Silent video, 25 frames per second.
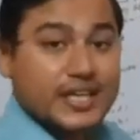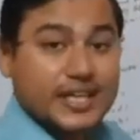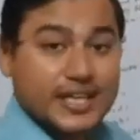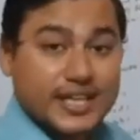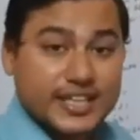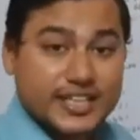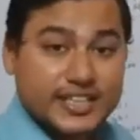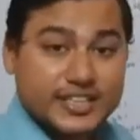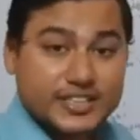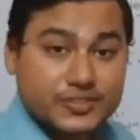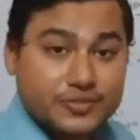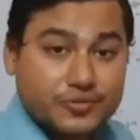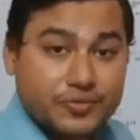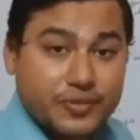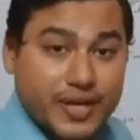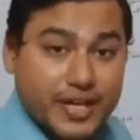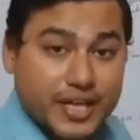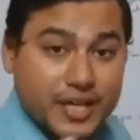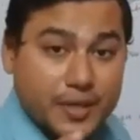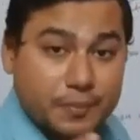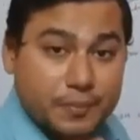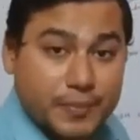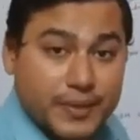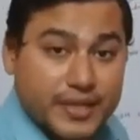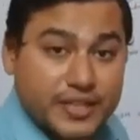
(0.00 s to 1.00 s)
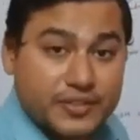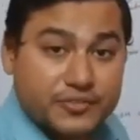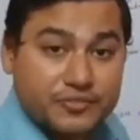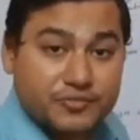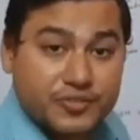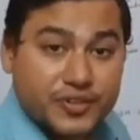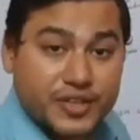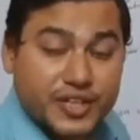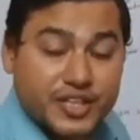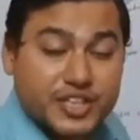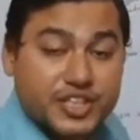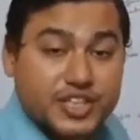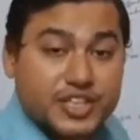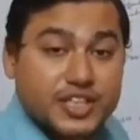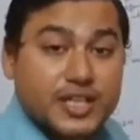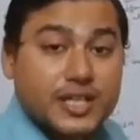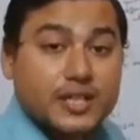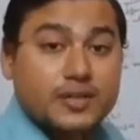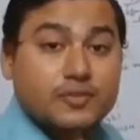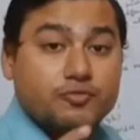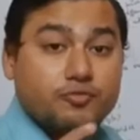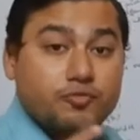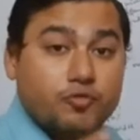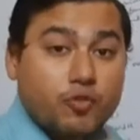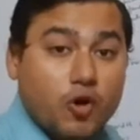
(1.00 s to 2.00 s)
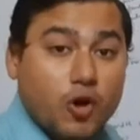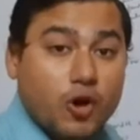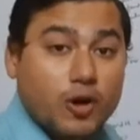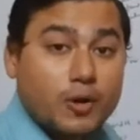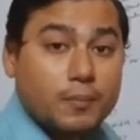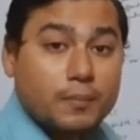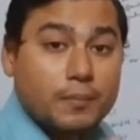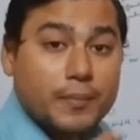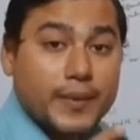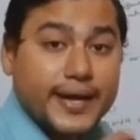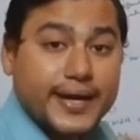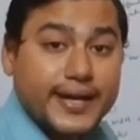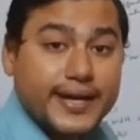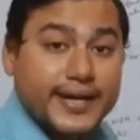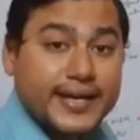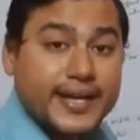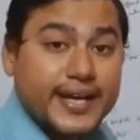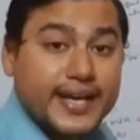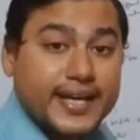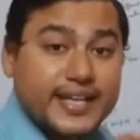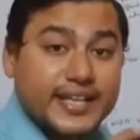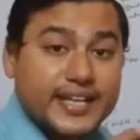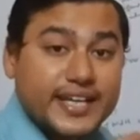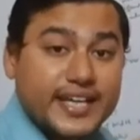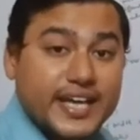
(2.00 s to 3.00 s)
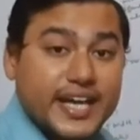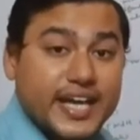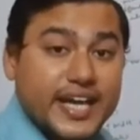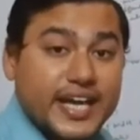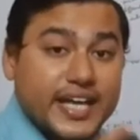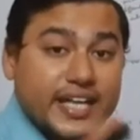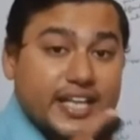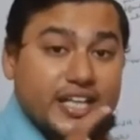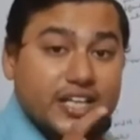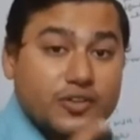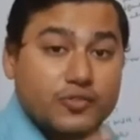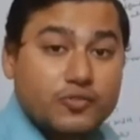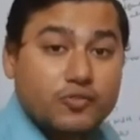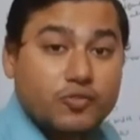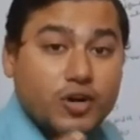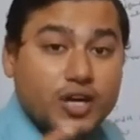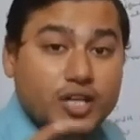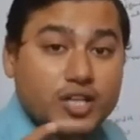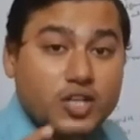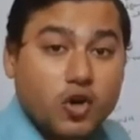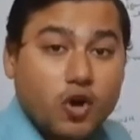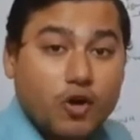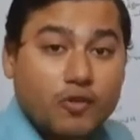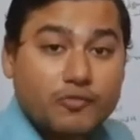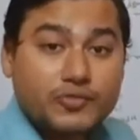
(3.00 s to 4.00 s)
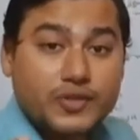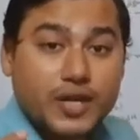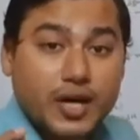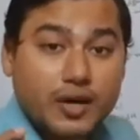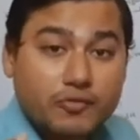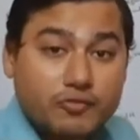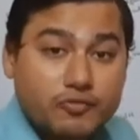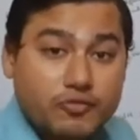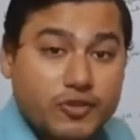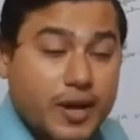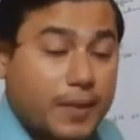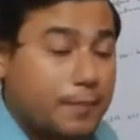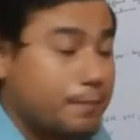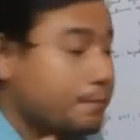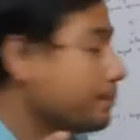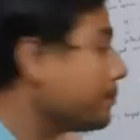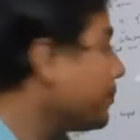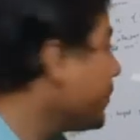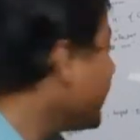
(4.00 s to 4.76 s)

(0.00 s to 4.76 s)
It is very beneficial for maintaining any one of the web